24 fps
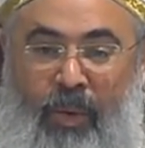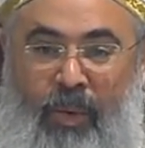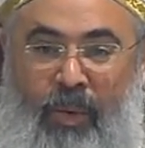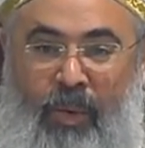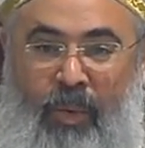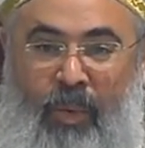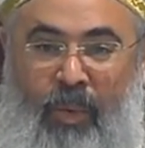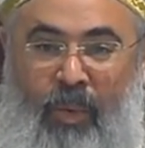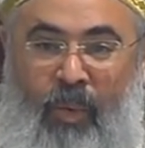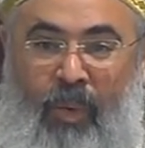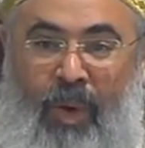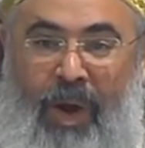
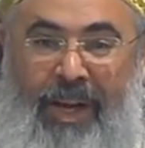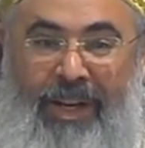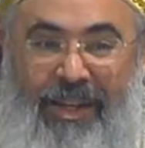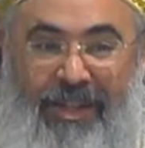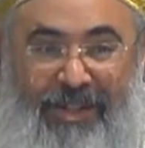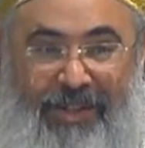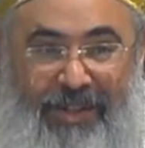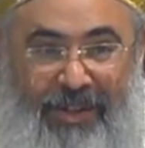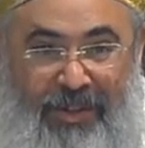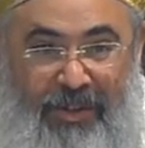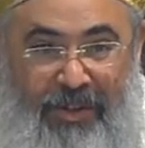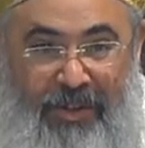why does
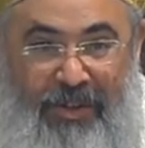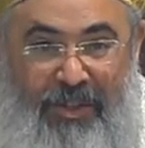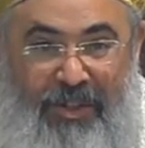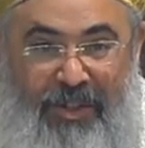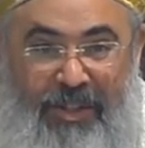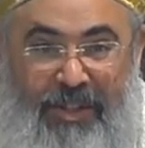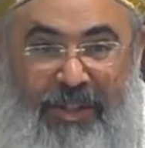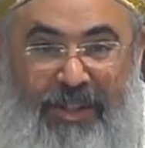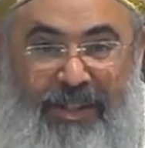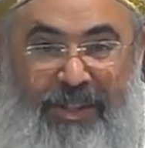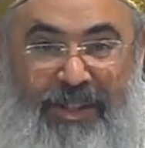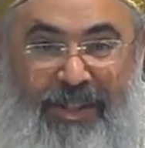the church
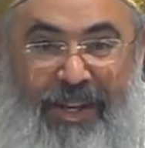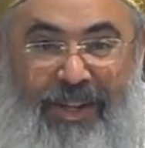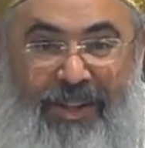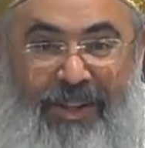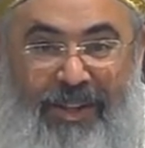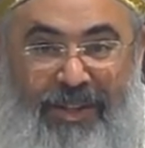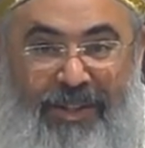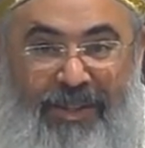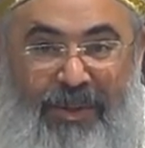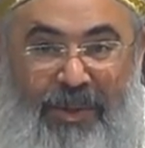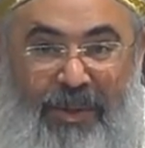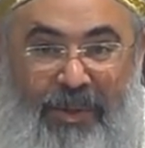tell us
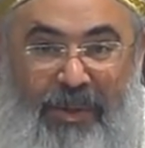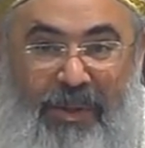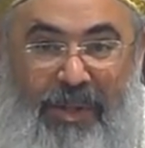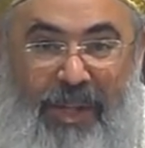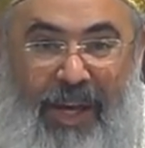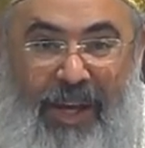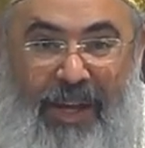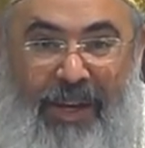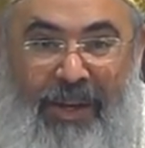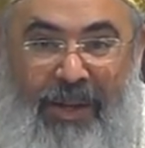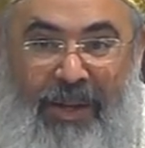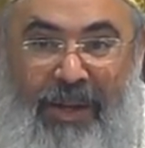to do that?